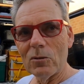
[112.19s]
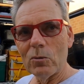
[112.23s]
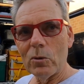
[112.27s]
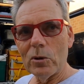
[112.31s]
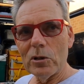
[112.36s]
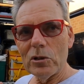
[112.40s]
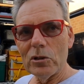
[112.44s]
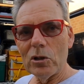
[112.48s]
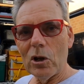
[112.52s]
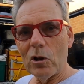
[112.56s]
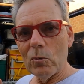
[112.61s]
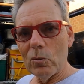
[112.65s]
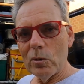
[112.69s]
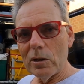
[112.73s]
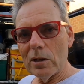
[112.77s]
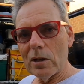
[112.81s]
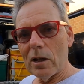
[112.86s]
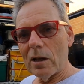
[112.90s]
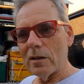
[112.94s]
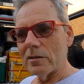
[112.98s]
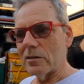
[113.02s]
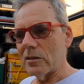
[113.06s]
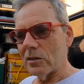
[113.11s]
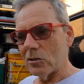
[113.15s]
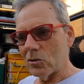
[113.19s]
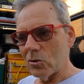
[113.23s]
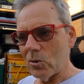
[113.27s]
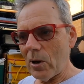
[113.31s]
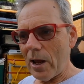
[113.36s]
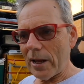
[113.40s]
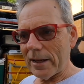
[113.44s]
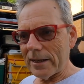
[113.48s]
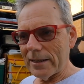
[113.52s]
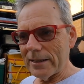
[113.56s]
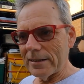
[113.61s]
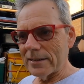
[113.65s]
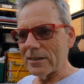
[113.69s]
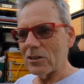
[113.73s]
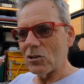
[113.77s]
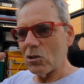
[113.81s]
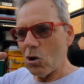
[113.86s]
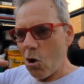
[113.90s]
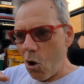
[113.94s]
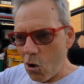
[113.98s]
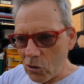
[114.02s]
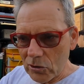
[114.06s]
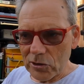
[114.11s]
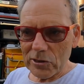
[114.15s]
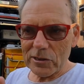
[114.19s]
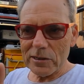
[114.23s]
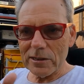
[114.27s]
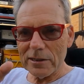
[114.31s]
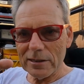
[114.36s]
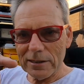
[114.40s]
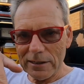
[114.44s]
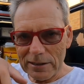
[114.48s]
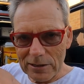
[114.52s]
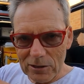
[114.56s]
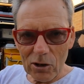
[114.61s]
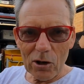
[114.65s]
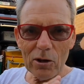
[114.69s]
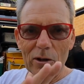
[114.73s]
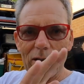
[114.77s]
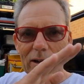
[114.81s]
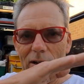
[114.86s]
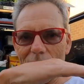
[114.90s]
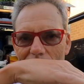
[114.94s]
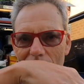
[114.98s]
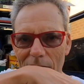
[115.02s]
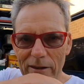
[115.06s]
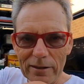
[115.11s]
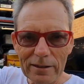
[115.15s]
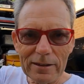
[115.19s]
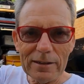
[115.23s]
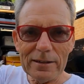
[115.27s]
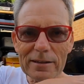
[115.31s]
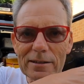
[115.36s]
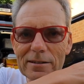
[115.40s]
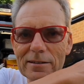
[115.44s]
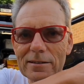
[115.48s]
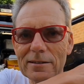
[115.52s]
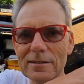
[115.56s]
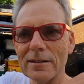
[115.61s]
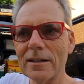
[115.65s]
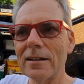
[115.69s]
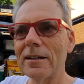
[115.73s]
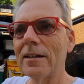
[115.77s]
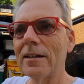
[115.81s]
what you don't realise, the track is constantly going like this.